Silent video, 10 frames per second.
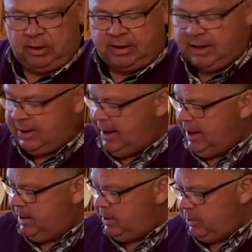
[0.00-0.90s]
the
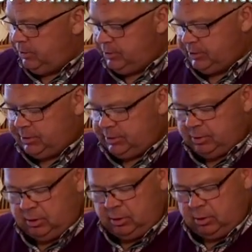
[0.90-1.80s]
egg yolks,
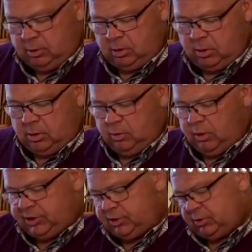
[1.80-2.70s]

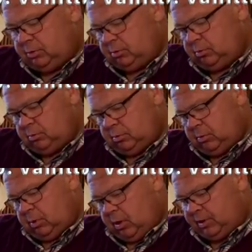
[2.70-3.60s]
which
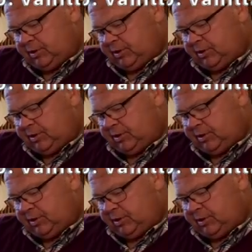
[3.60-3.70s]
are